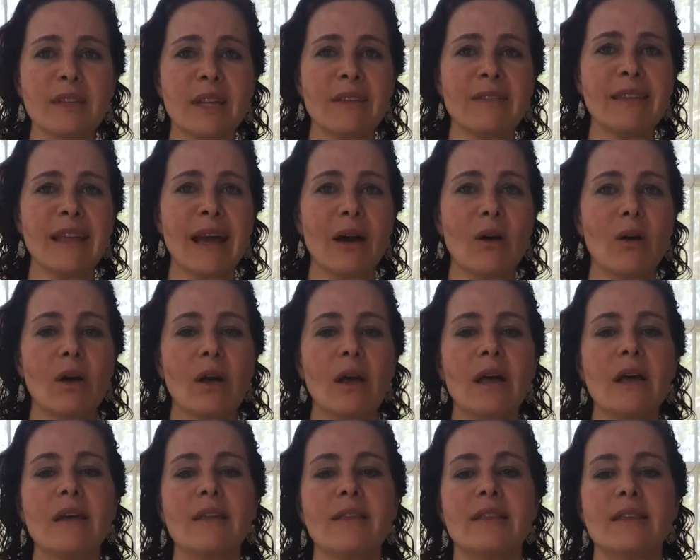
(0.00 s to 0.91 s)
Now,
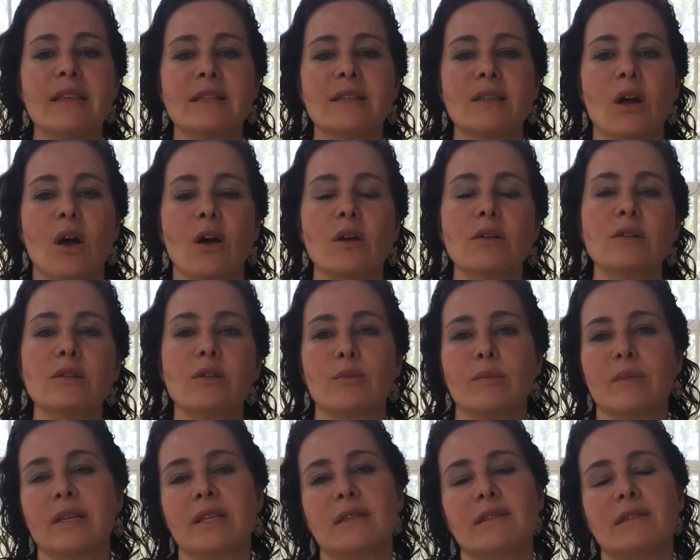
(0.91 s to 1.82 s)
this also
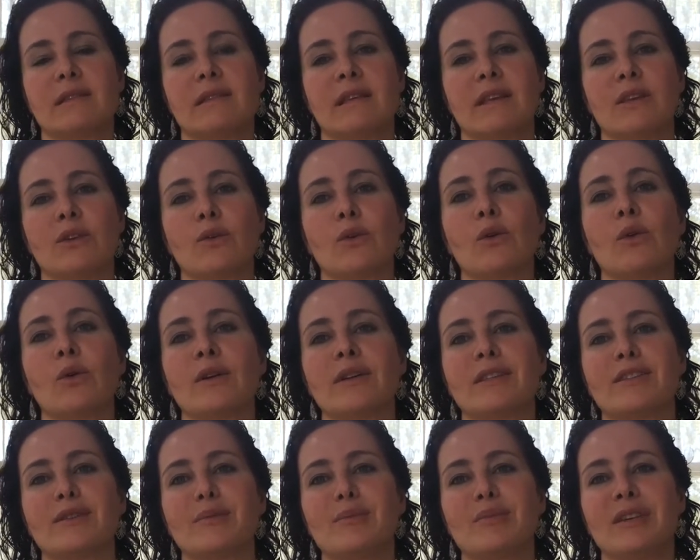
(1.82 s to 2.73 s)
means that you're going
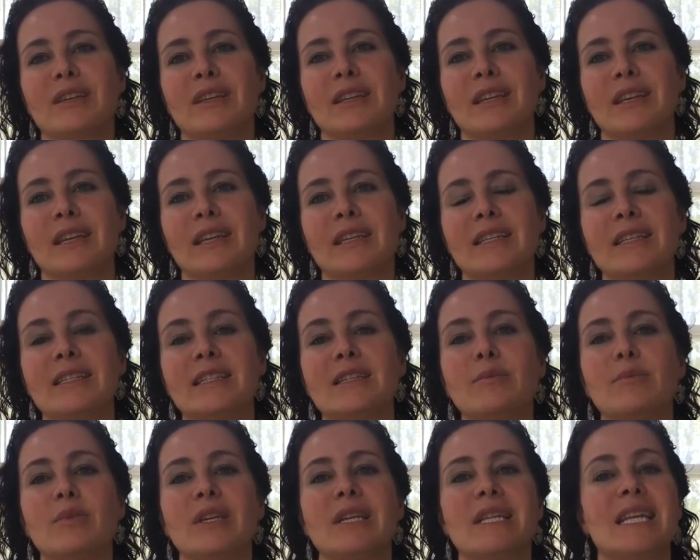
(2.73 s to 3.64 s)
to need to
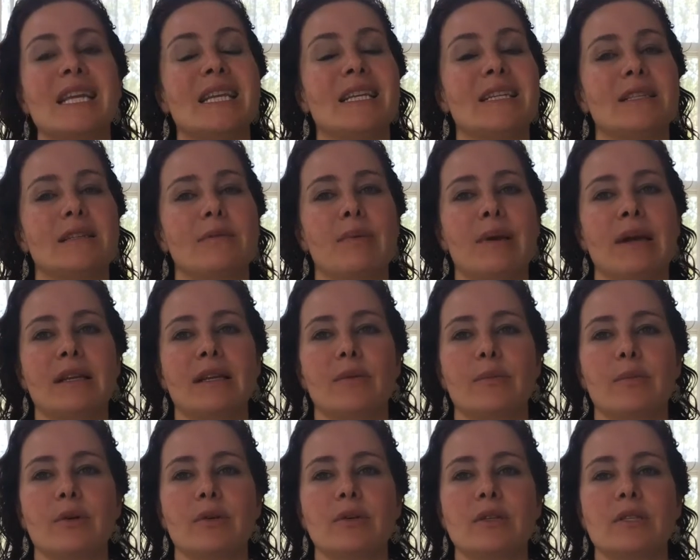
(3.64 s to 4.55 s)
be an
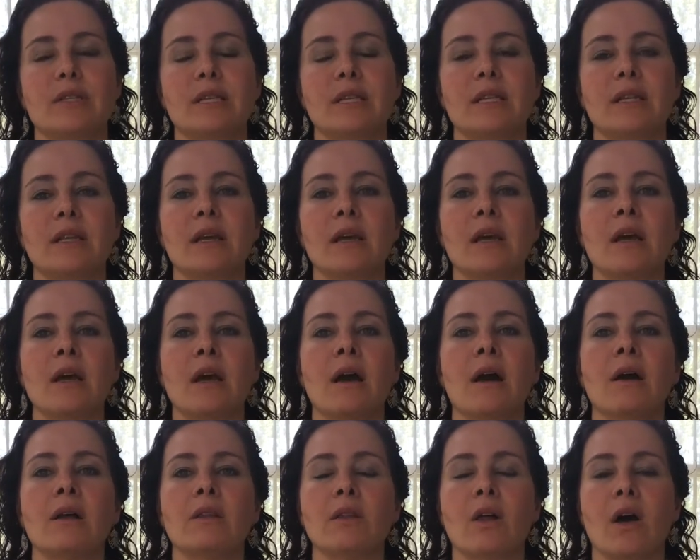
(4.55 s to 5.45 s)
independent person.
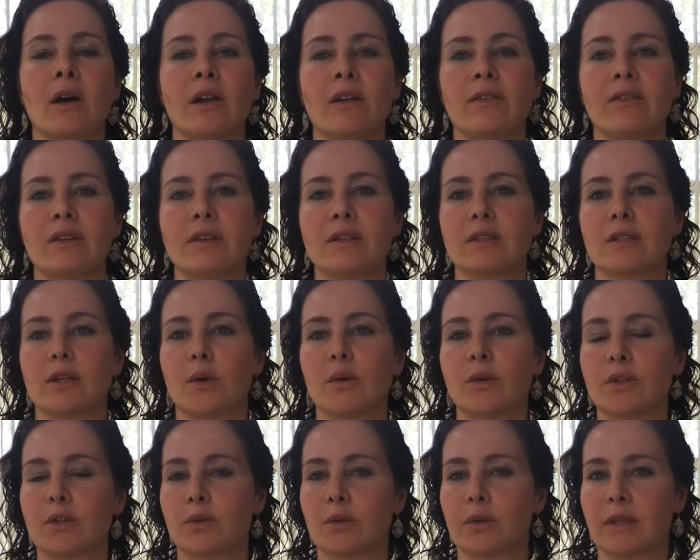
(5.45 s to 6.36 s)
A lot of us go
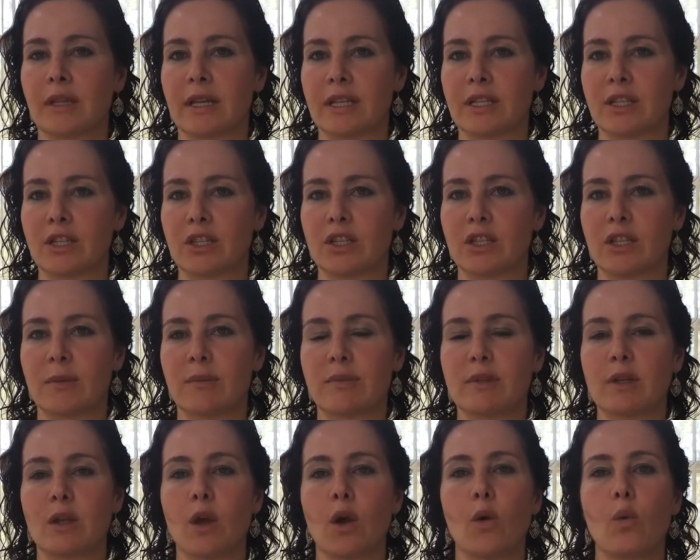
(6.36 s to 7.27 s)
into
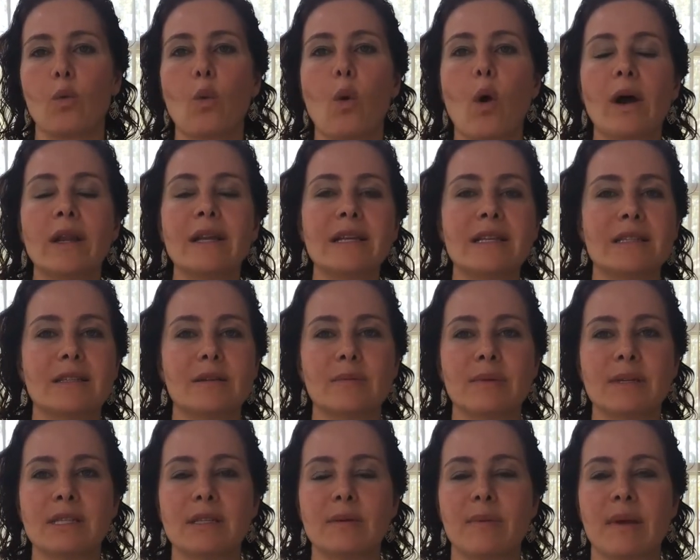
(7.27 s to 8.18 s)
relationships wanting to
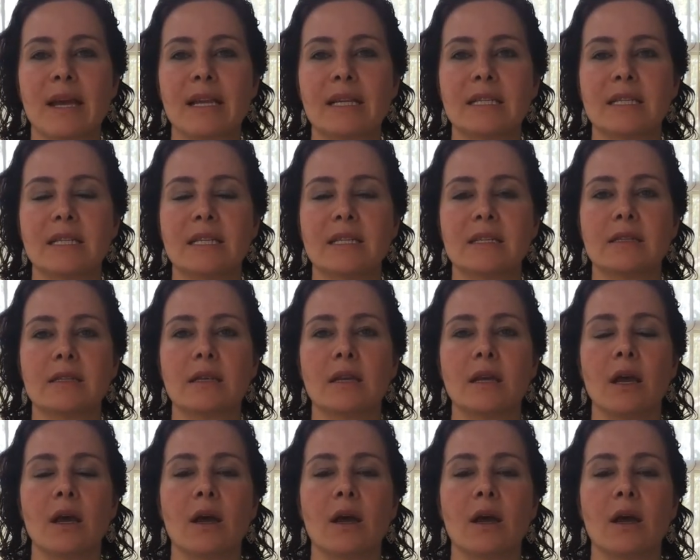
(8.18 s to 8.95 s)
be dependent.